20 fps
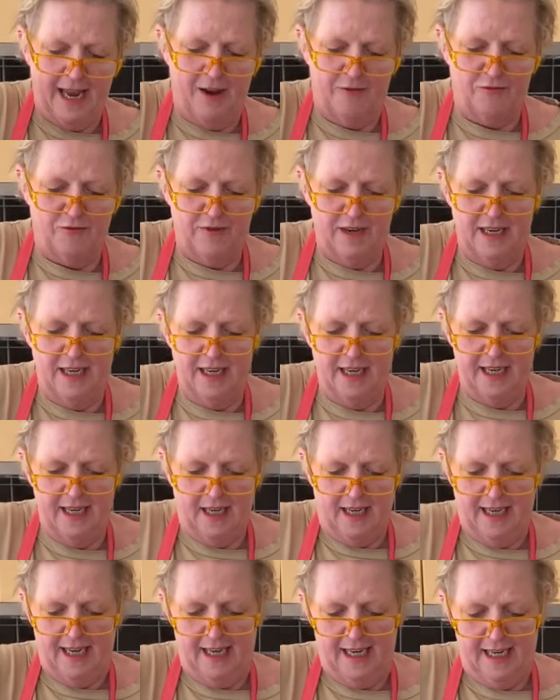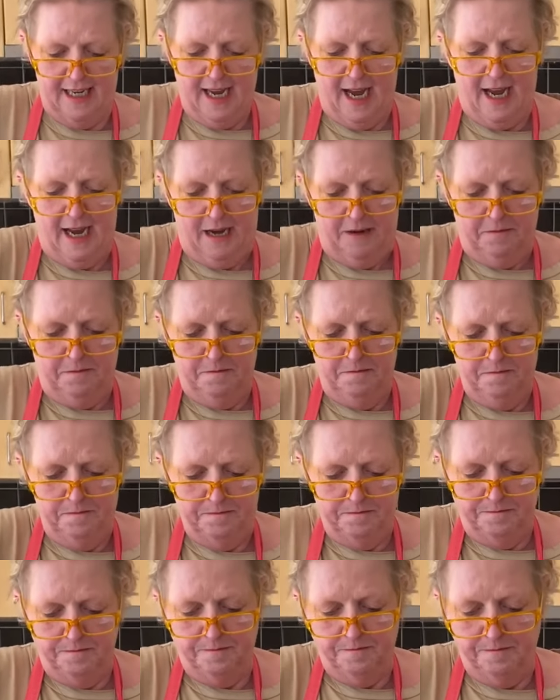out really yum?
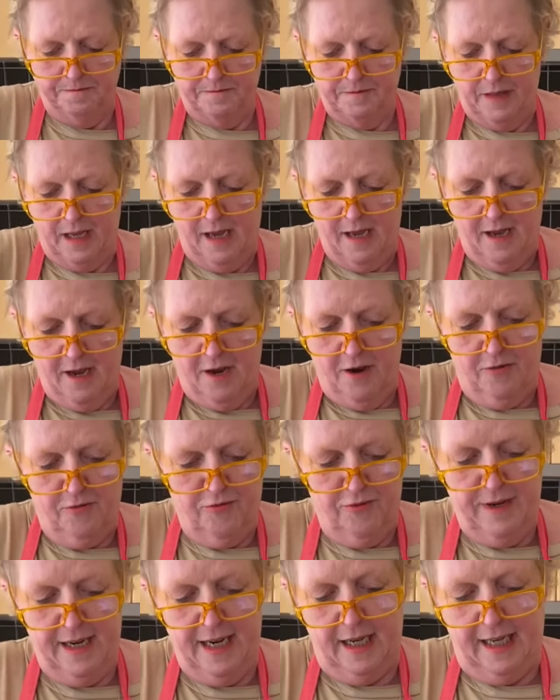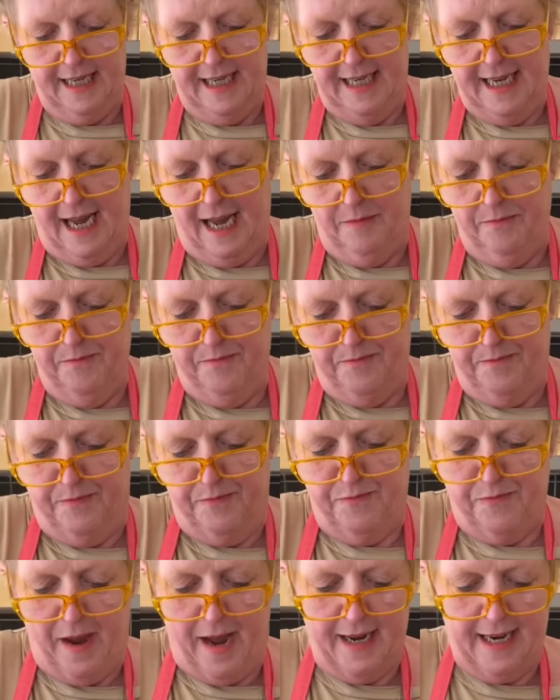Really yum.
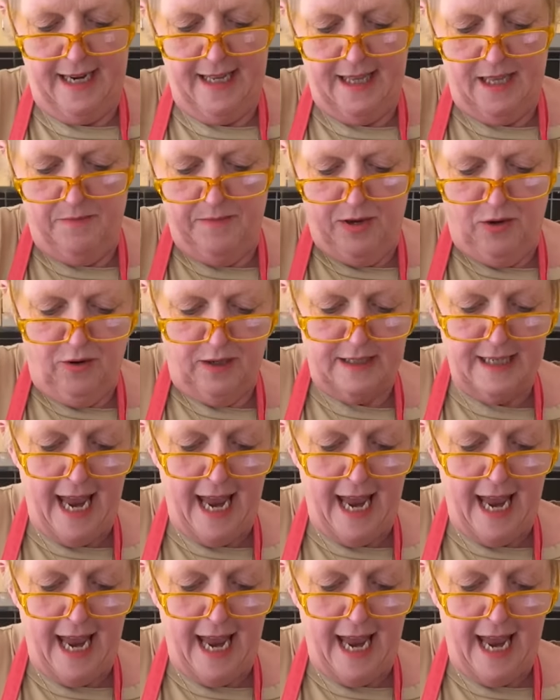Bung in the milk.